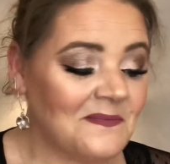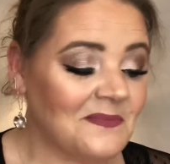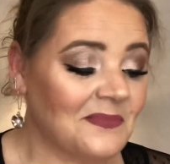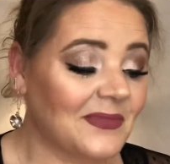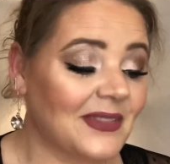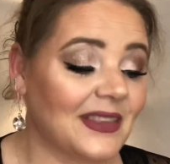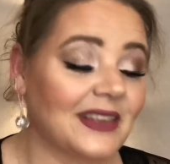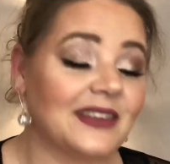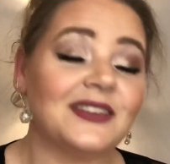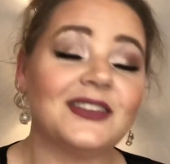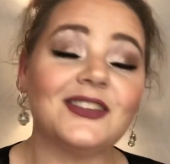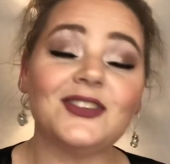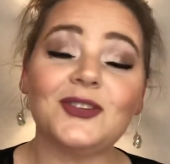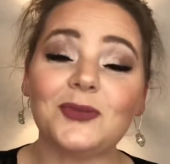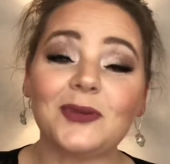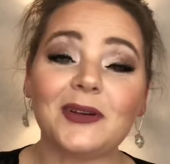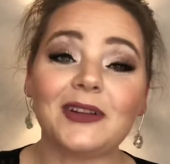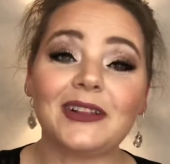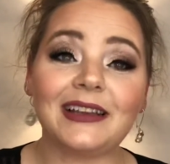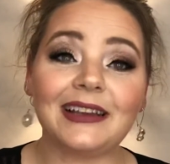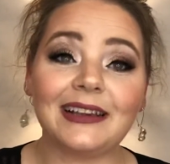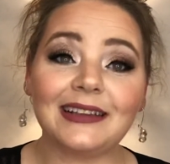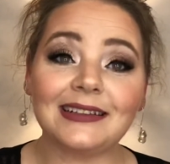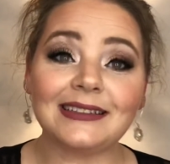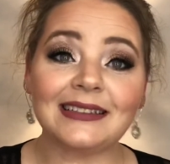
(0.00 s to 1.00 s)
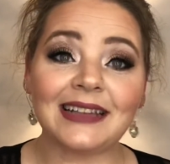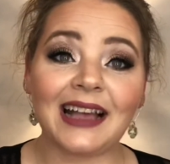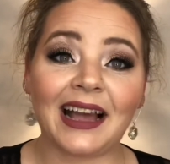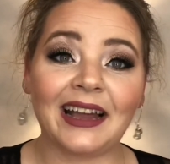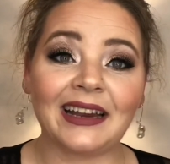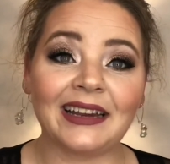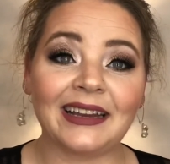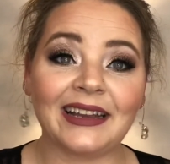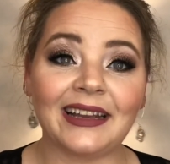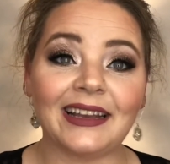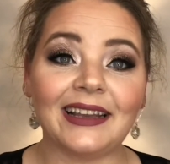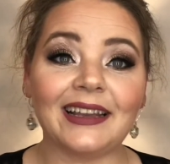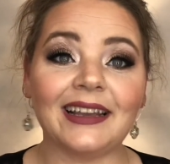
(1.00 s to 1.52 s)
This is really
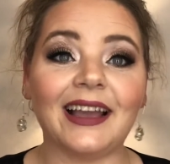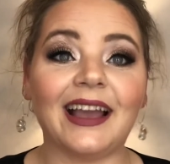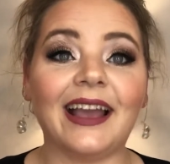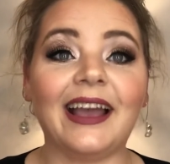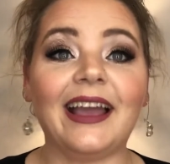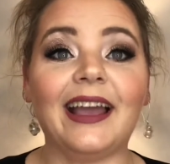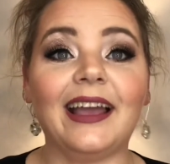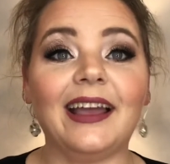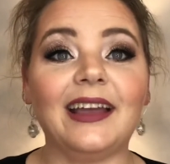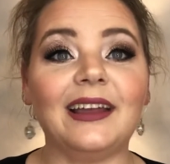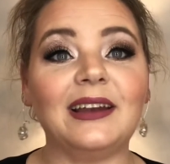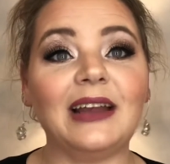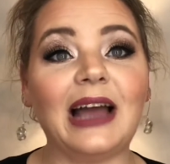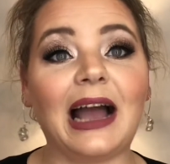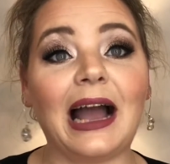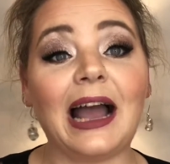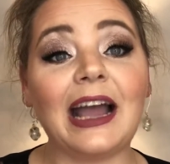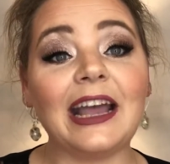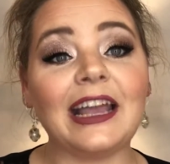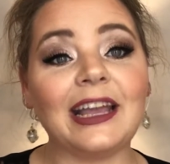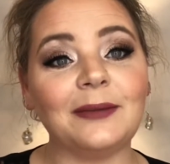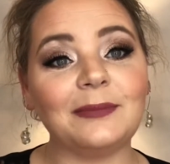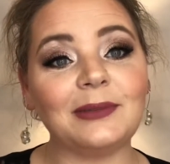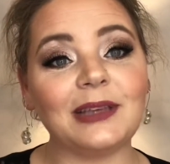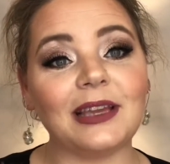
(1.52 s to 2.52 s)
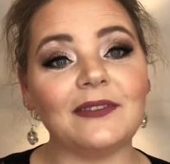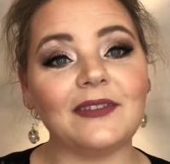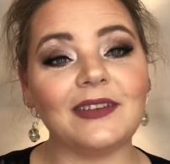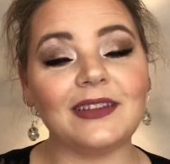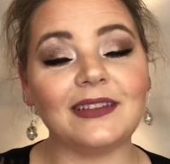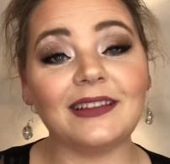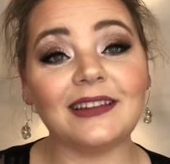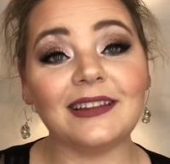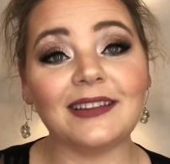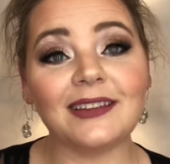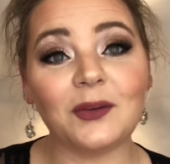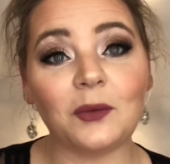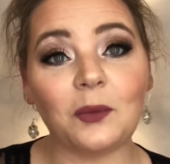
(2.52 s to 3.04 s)
exciting, and I am giving this